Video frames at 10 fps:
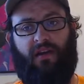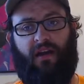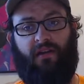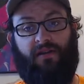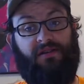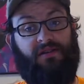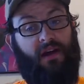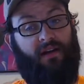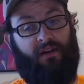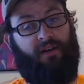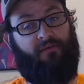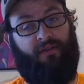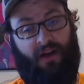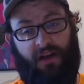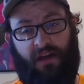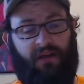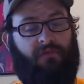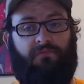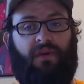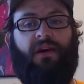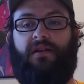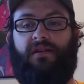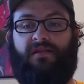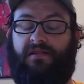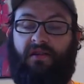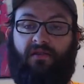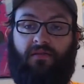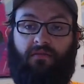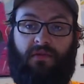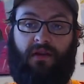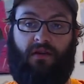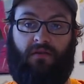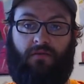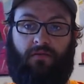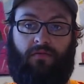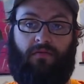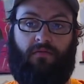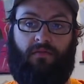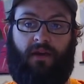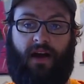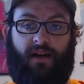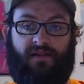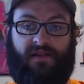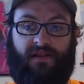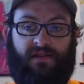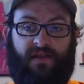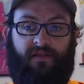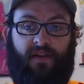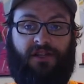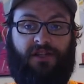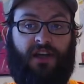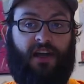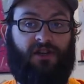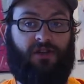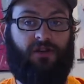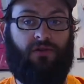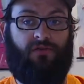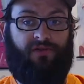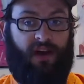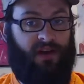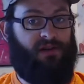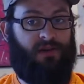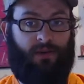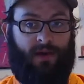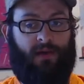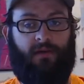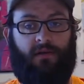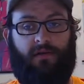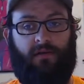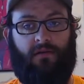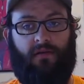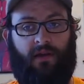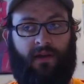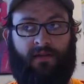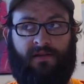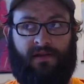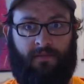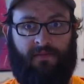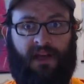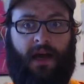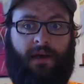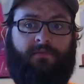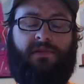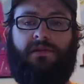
air. He's not very funny, but it's still, you know, got a sense of educational fun to it in sometimes.